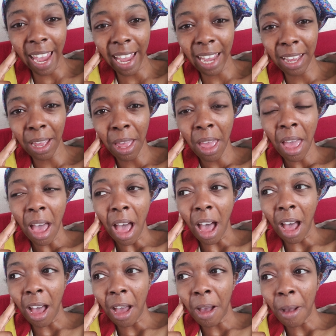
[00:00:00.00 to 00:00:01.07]
like
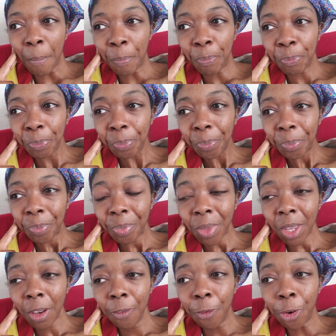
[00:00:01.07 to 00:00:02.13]
um
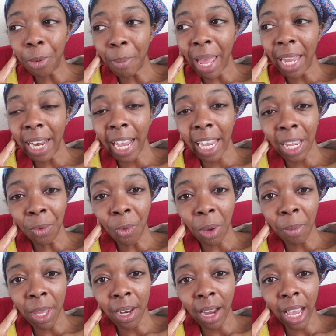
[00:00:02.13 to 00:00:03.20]
for men and
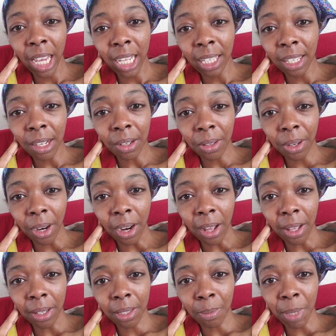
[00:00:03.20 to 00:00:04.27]
women and little
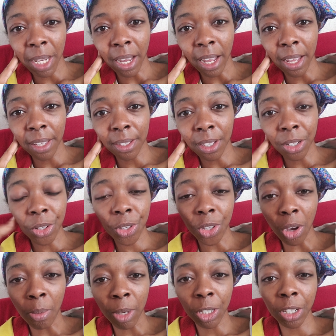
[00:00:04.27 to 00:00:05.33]
girls because there's
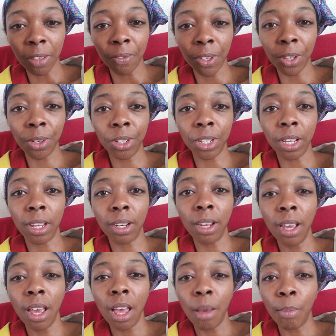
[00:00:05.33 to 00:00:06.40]
so much confusion
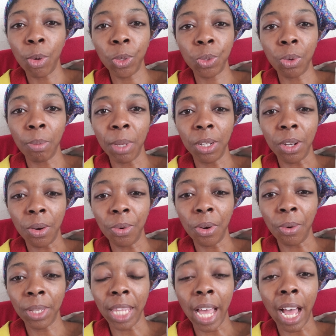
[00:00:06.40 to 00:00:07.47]
most women don't
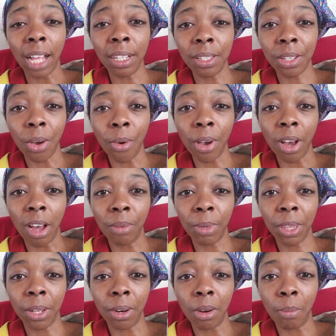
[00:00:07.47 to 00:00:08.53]
know what the hell is going on
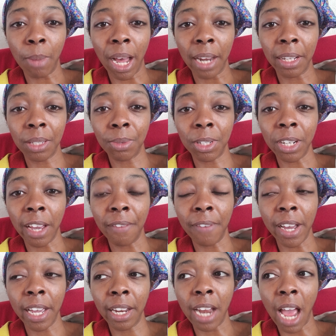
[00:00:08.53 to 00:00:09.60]
with their own bodies which i
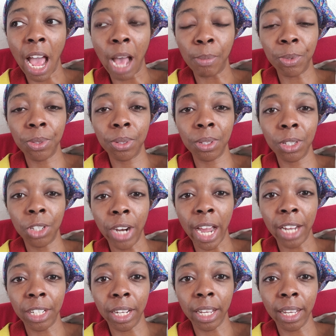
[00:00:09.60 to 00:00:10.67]
find absolutely
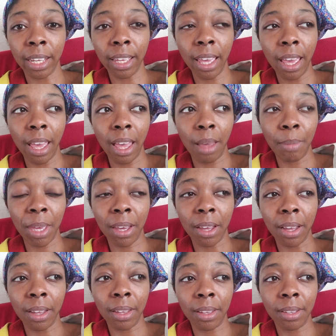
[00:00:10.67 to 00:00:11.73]
tragic
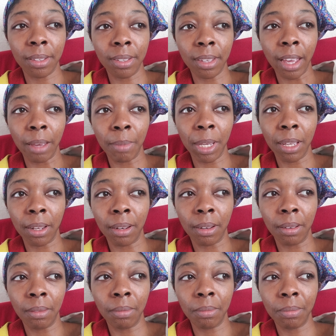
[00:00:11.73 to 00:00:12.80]
because I mean,